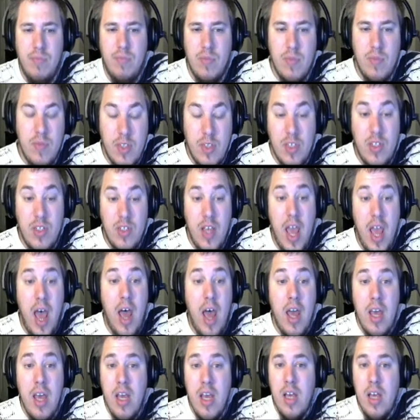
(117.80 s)
So yeah.
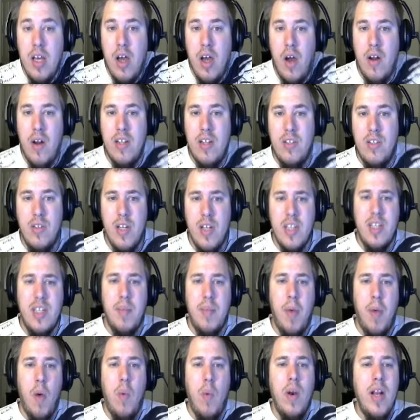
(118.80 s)
All right. So next up,
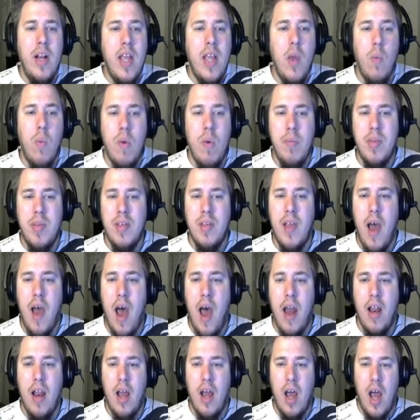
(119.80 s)
I wanted to get
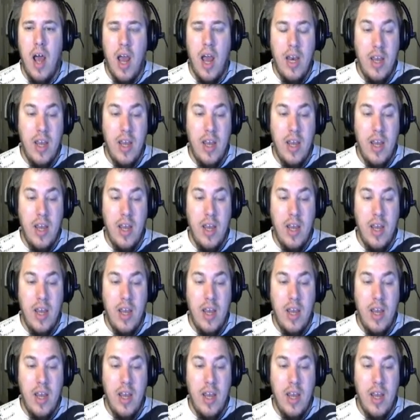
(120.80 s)
Whimsicott.